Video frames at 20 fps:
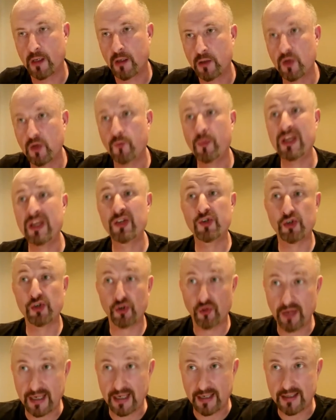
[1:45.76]
You've been
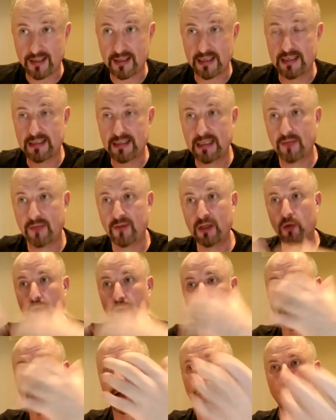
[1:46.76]
tricked in giving
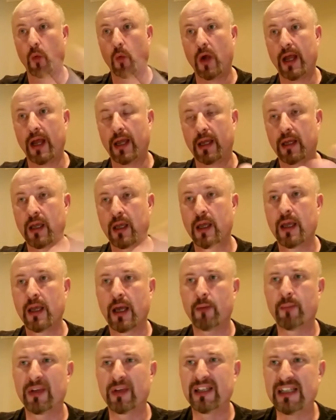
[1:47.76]
all that away
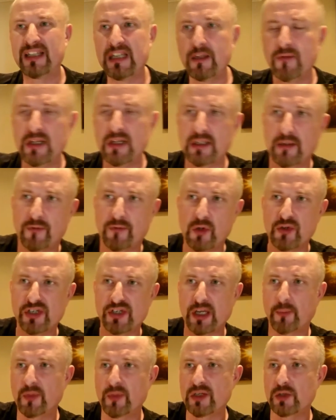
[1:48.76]
and believing if you
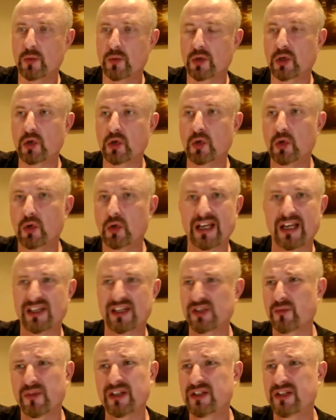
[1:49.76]
step into a court,
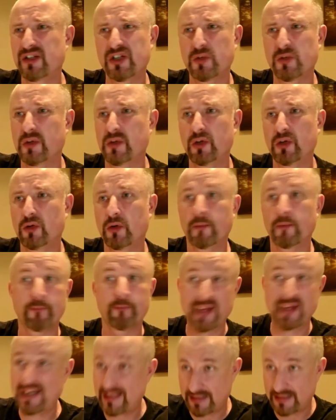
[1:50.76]
that's something to do with law.
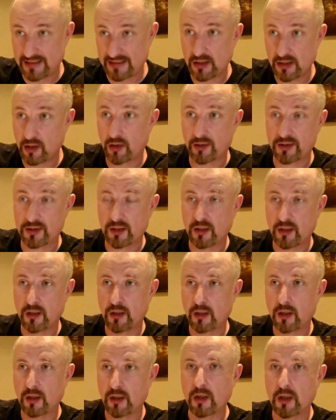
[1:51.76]
It is not.
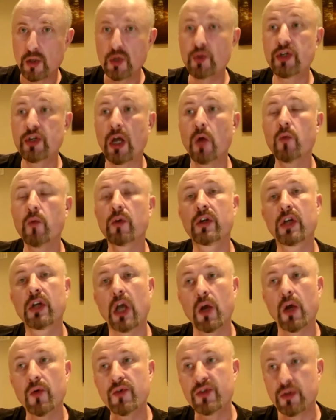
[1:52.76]
You don't
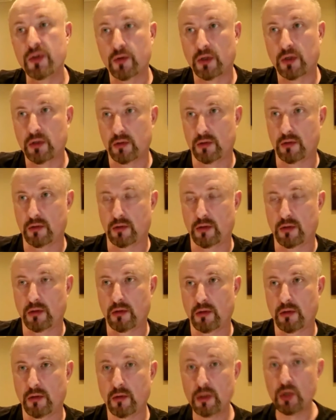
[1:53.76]
go to court.
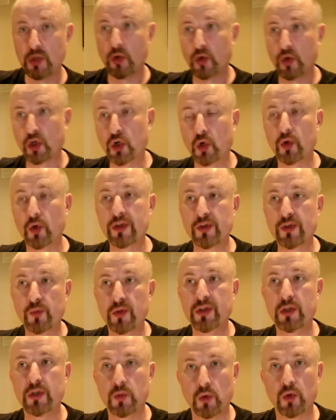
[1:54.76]
Your court is
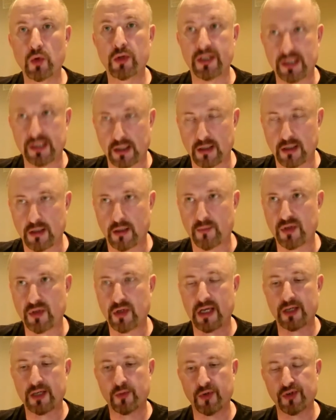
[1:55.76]
with you all the time.
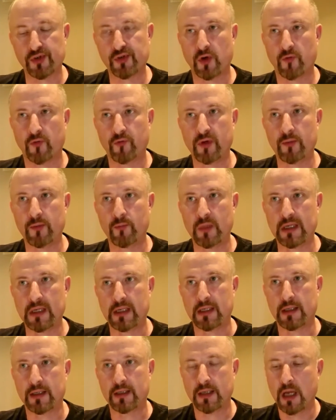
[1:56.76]
So that's what sovereign
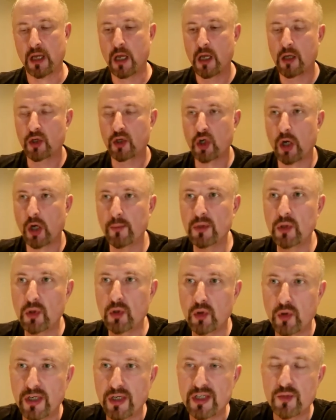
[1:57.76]
means. Common
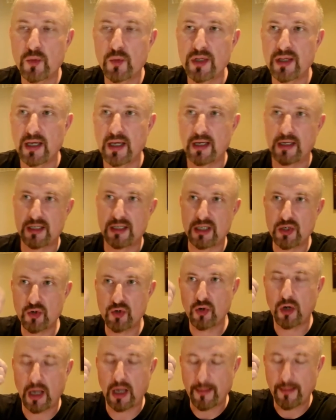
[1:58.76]
law is within. It's in
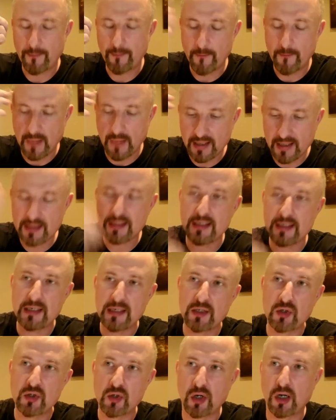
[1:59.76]
your mind and
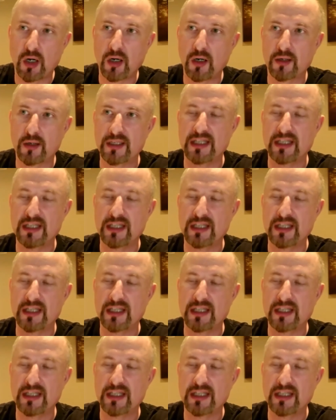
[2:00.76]
in your heart.